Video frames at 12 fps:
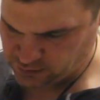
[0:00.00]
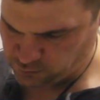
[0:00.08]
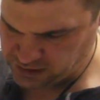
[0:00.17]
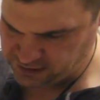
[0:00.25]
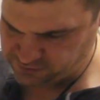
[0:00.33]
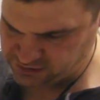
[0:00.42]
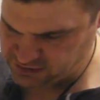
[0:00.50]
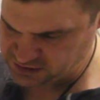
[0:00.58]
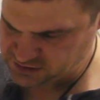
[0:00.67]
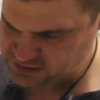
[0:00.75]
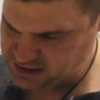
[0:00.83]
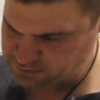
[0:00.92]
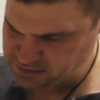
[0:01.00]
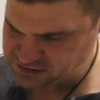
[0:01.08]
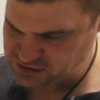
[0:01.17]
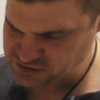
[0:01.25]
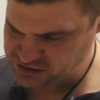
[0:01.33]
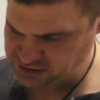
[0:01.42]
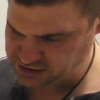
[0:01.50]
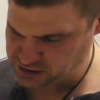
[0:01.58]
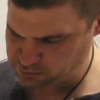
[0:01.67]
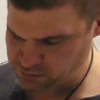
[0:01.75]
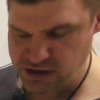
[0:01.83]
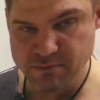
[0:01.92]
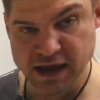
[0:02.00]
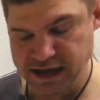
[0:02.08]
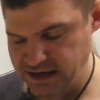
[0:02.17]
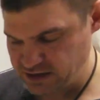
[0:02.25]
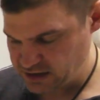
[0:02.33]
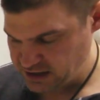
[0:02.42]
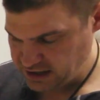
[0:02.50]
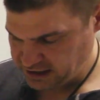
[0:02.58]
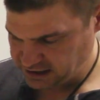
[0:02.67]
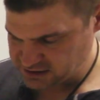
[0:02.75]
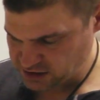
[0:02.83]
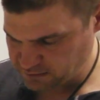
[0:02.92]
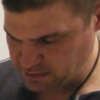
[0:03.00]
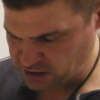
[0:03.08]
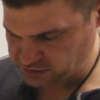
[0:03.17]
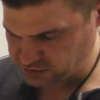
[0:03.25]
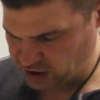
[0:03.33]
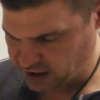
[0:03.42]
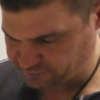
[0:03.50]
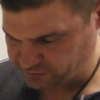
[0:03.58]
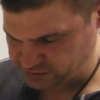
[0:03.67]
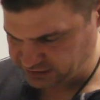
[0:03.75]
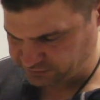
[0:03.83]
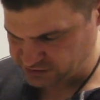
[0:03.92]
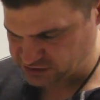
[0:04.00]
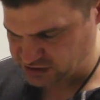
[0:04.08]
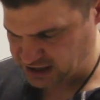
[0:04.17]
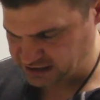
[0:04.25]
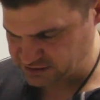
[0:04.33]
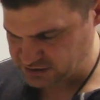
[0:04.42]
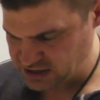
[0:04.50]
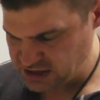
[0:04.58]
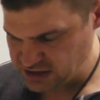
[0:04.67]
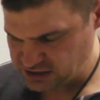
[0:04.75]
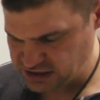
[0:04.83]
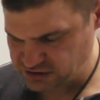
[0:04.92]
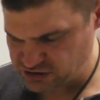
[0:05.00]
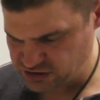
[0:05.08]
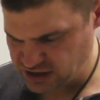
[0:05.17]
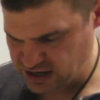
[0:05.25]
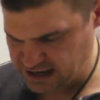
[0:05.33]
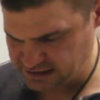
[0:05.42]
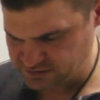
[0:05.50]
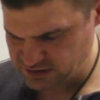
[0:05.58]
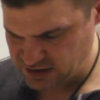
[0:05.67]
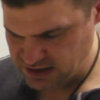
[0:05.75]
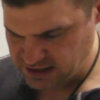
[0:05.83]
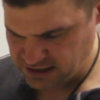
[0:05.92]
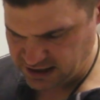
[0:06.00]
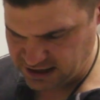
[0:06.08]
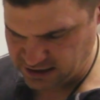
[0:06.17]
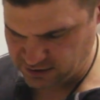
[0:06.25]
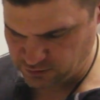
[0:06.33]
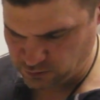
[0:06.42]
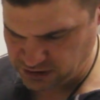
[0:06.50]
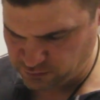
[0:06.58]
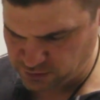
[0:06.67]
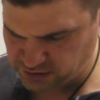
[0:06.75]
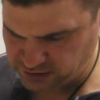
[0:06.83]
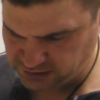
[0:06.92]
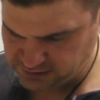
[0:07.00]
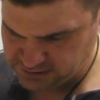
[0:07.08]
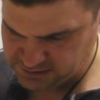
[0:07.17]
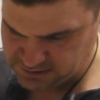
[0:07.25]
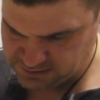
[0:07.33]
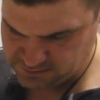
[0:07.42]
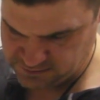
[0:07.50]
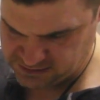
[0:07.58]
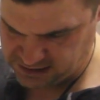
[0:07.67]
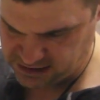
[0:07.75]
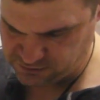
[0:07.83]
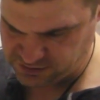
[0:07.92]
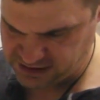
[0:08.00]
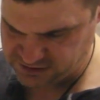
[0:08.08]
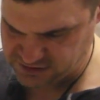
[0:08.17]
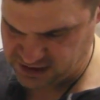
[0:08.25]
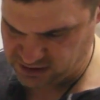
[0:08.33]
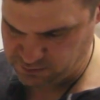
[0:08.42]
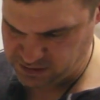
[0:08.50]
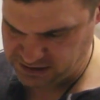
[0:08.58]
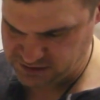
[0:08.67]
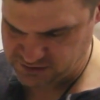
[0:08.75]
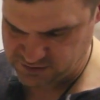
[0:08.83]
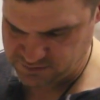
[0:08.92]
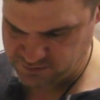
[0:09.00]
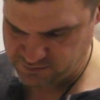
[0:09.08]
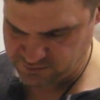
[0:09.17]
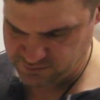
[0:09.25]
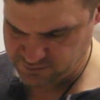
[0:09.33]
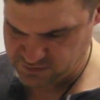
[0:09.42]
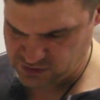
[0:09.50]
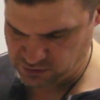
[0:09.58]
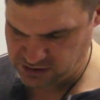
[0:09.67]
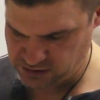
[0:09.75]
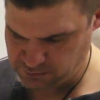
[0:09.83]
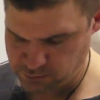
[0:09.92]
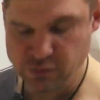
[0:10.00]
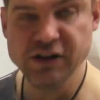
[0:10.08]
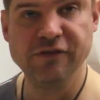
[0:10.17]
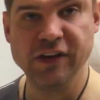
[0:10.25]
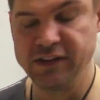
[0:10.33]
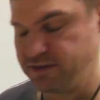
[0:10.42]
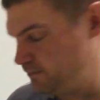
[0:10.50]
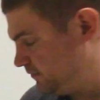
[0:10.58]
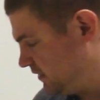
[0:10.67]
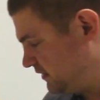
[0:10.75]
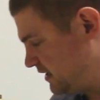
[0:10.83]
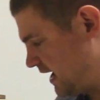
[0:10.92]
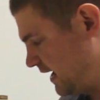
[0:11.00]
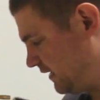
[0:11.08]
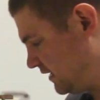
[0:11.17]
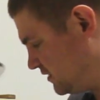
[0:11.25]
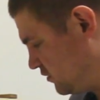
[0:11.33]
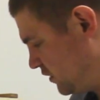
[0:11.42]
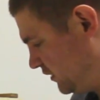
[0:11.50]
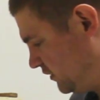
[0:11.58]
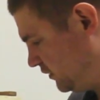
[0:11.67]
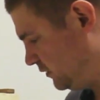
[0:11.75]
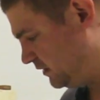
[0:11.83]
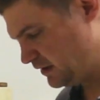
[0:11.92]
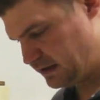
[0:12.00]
We have this piece of steel here pre-made, and it's all marked off for different size kitchen knives, and we will cut out that center piece so it'll pre-fit the tang that's going to